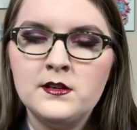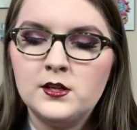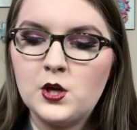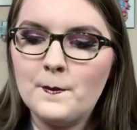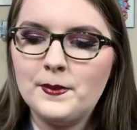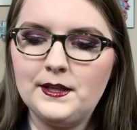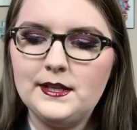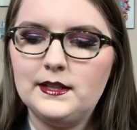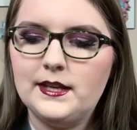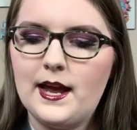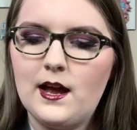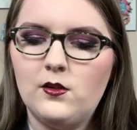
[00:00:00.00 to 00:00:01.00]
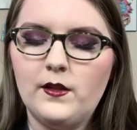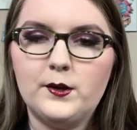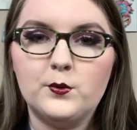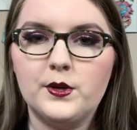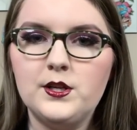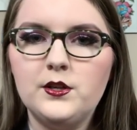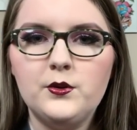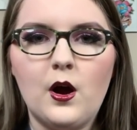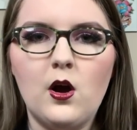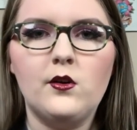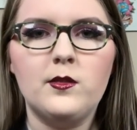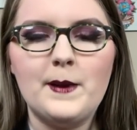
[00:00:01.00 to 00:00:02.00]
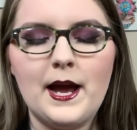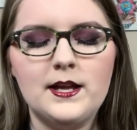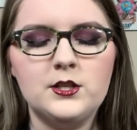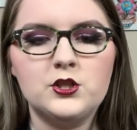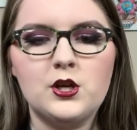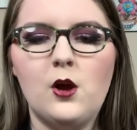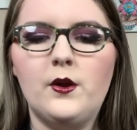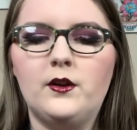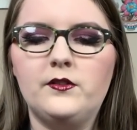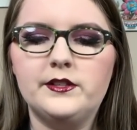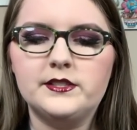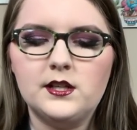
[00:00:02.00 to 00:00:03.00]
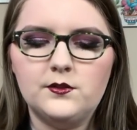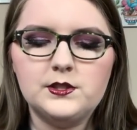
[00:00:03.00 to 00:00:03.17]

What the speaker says: completely out, like redo all the pine straw and all this stuff.